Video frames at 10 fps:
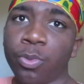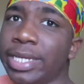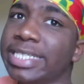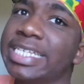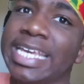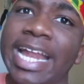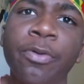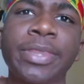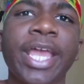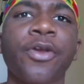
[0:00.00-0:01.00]
We need to get
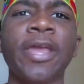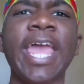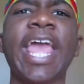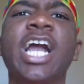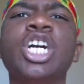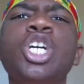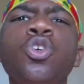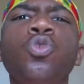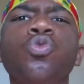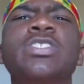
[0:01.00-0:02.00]
out there and
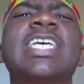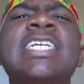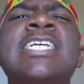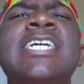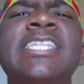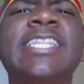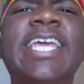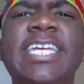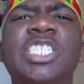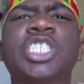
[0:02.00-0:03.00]
lose
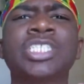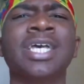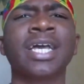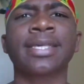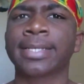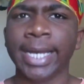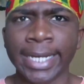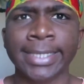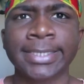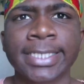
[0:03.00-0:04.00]
this
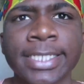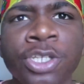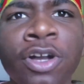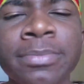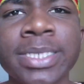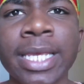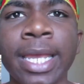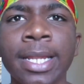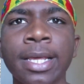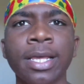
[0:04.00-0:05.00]
gut, you know what I'm
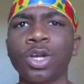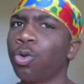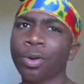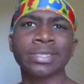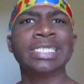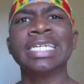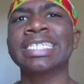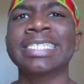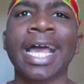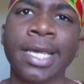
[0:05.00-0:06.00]
saying? Quarantine
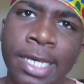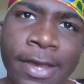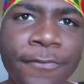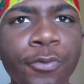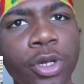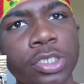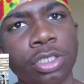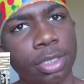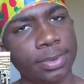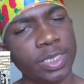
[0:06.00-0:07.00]
is not good for us,
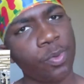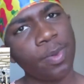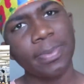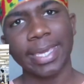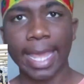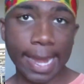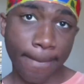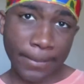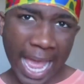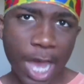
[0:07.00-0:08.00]
you know what I'm saying? We've been
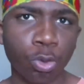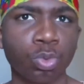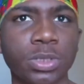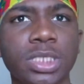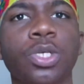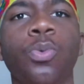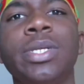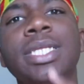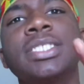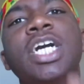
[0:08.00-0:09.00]
gaining pounds, so
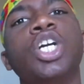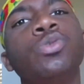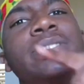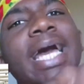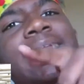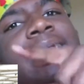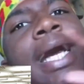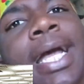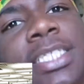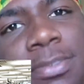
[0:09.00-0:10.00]
we need to lose that
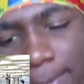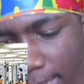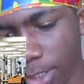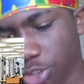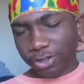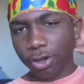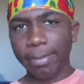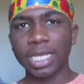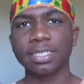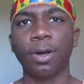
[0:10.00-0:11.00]
gut, man. Indoor
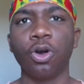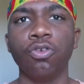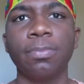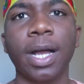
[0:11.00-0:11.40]
basketball hoop.